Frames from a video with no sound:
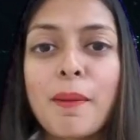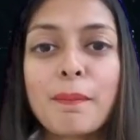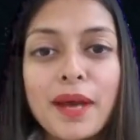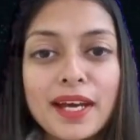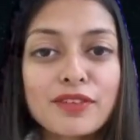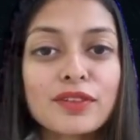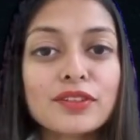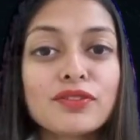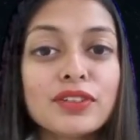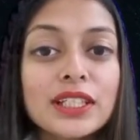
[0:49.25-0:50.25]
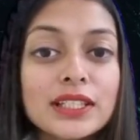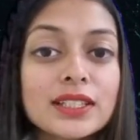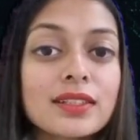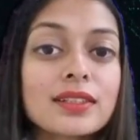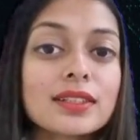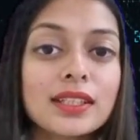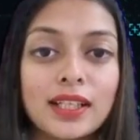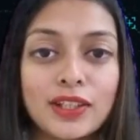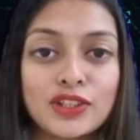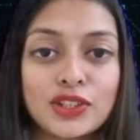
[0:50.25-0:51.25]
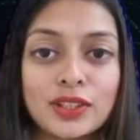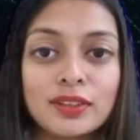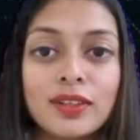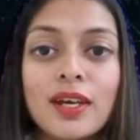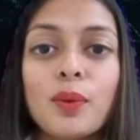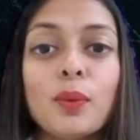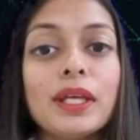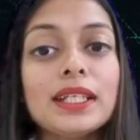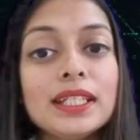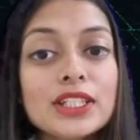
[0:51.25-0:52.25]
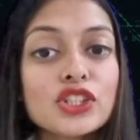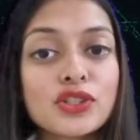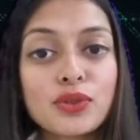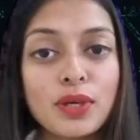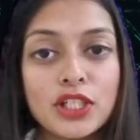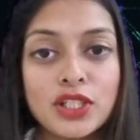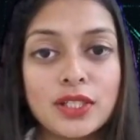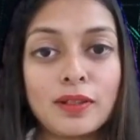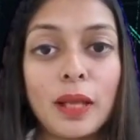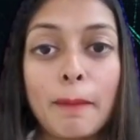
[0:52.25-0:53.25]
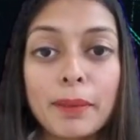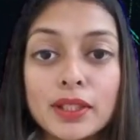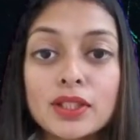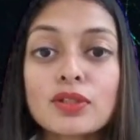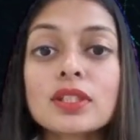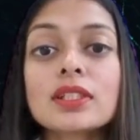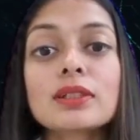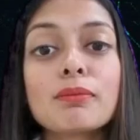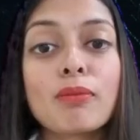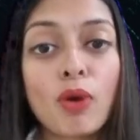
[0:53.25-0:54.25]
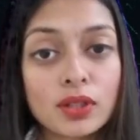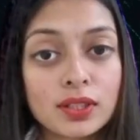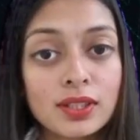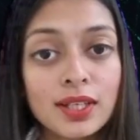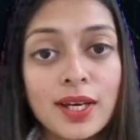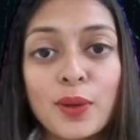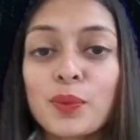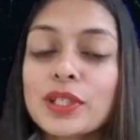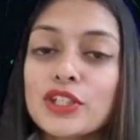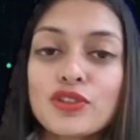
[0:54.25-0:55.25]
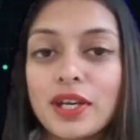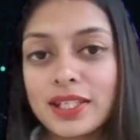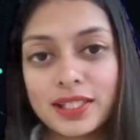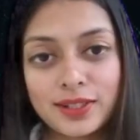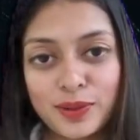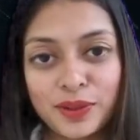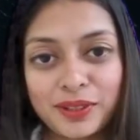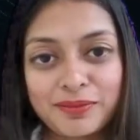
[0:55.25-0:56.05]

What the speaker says: paired with feature selection where each iteration produces a model with a training score.